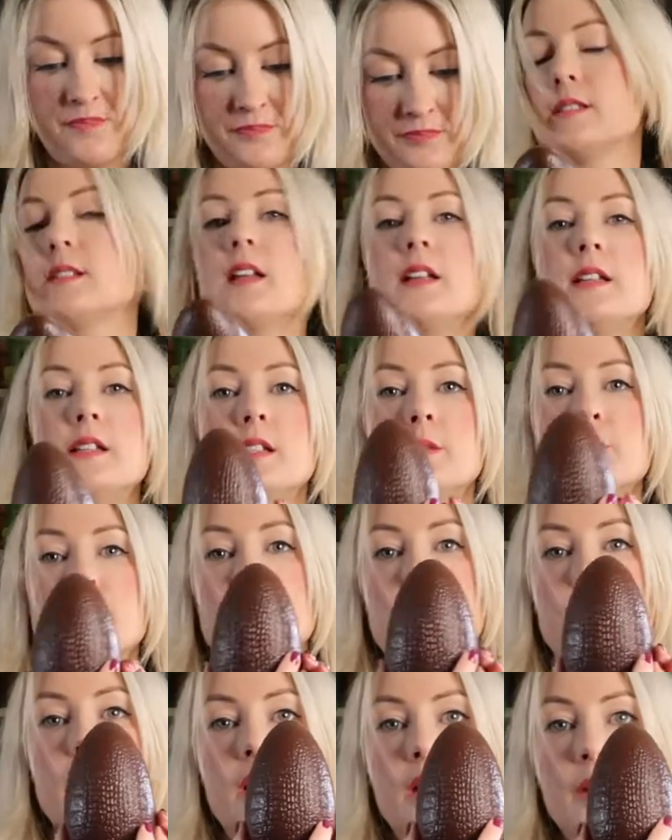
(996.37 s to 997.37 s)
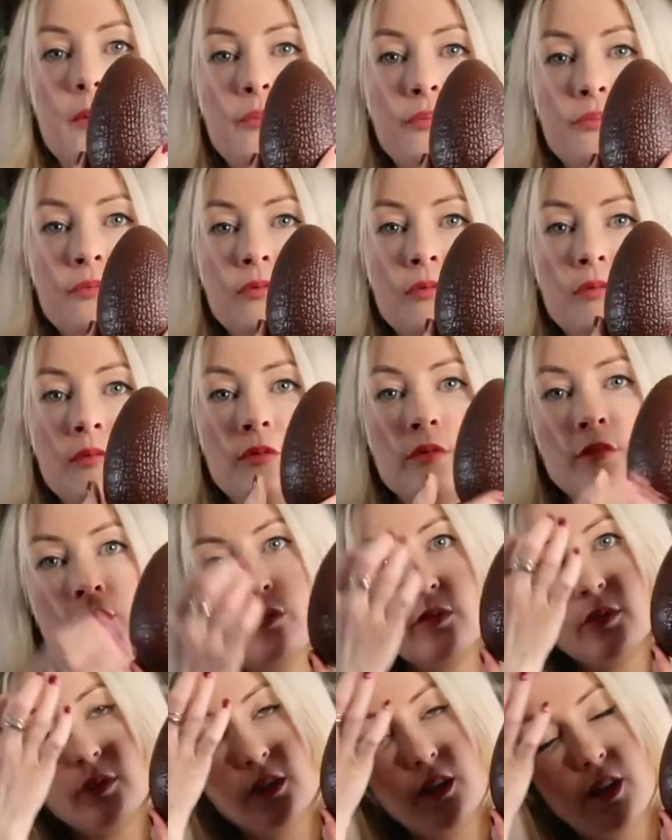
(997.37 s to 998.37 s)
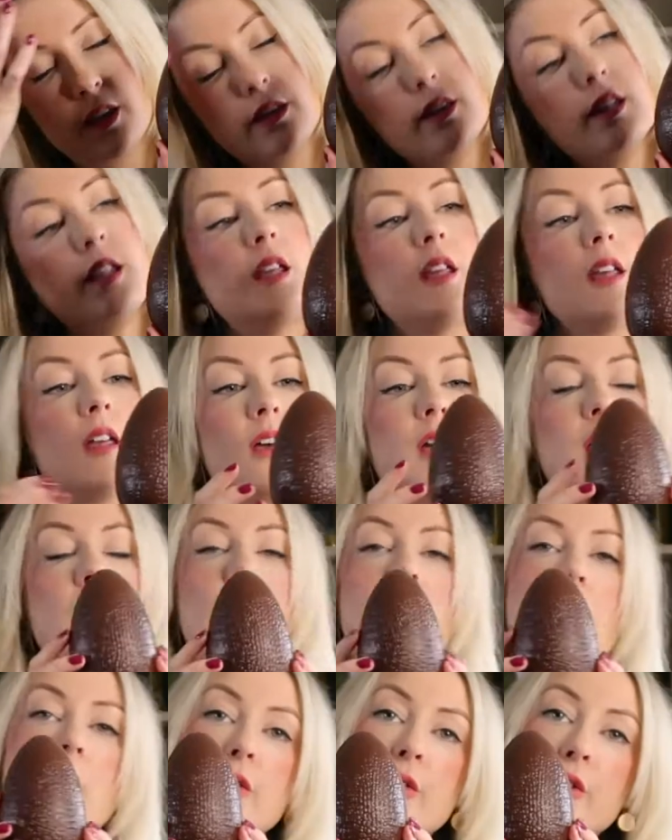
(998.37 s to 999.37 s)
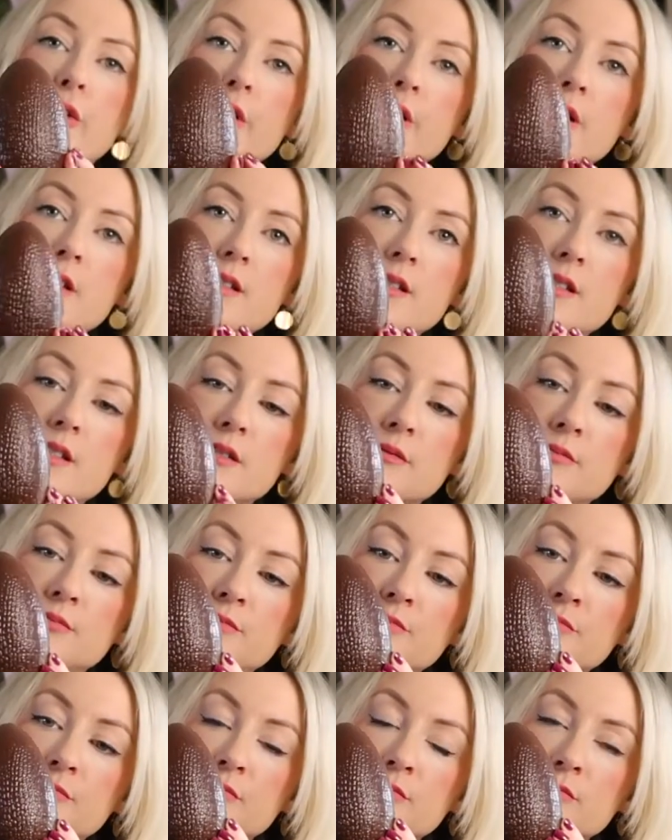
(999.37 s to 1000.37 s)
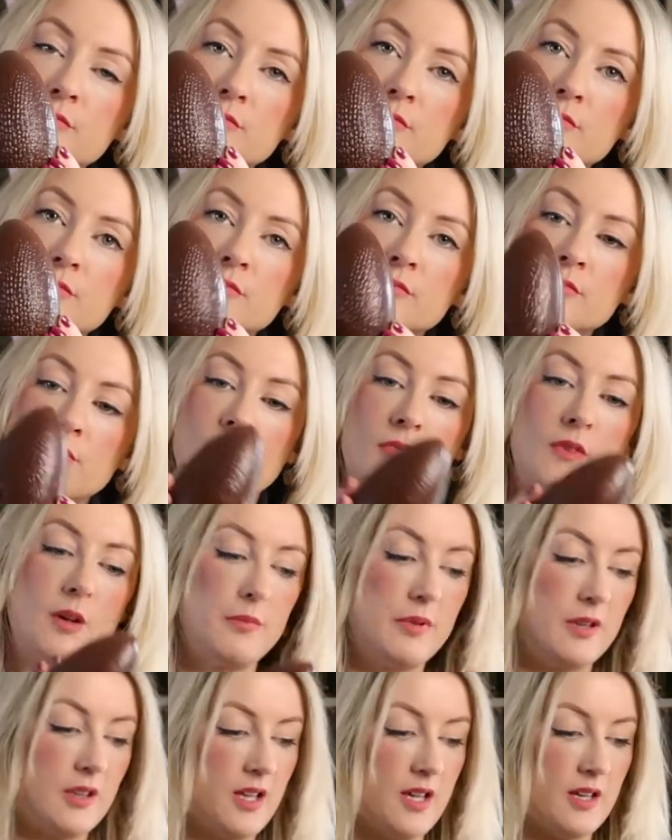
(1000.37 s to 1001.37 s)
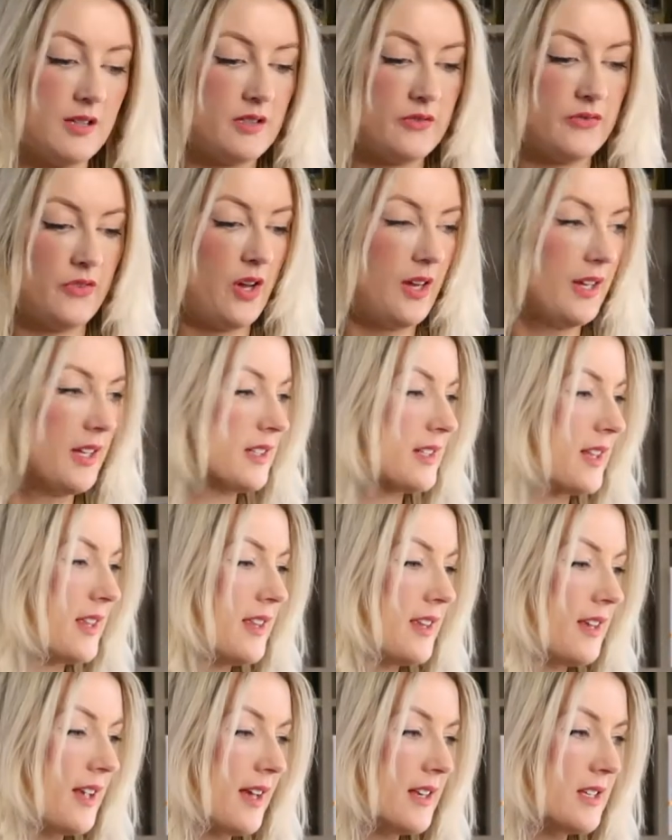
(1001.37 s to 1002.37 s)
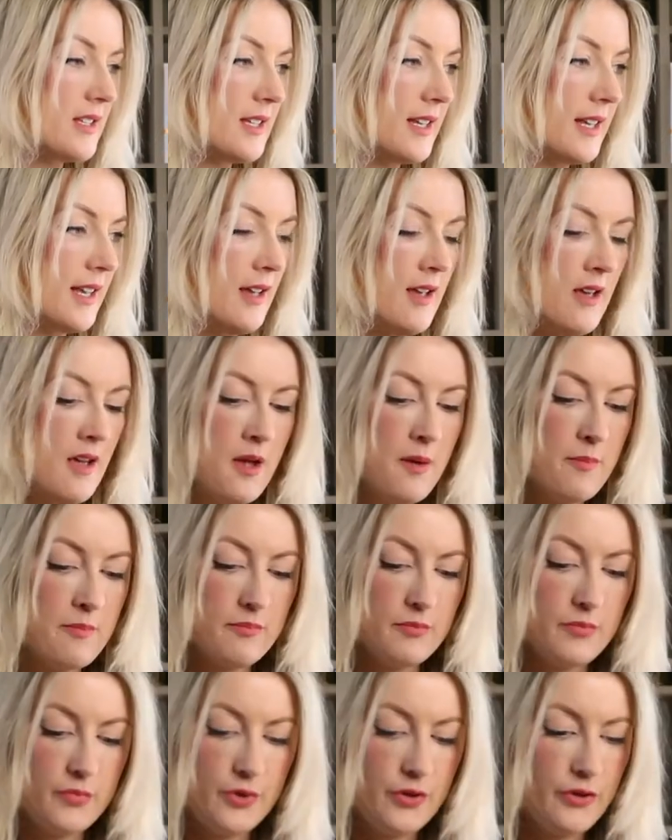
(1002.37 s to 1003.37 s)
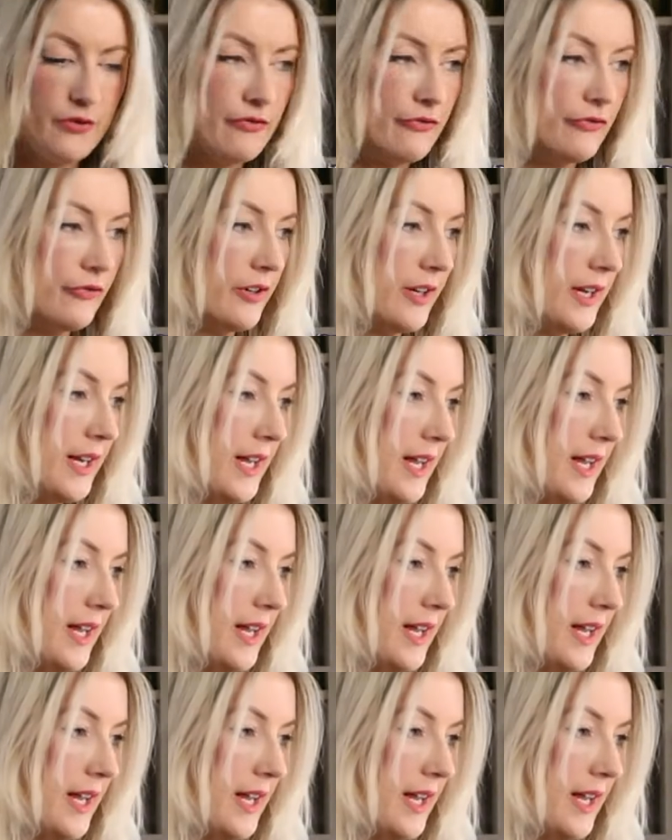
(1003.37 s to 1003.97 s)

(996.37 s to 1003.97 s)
Slightly smaller than the others, but that's fine because I think actually moo-free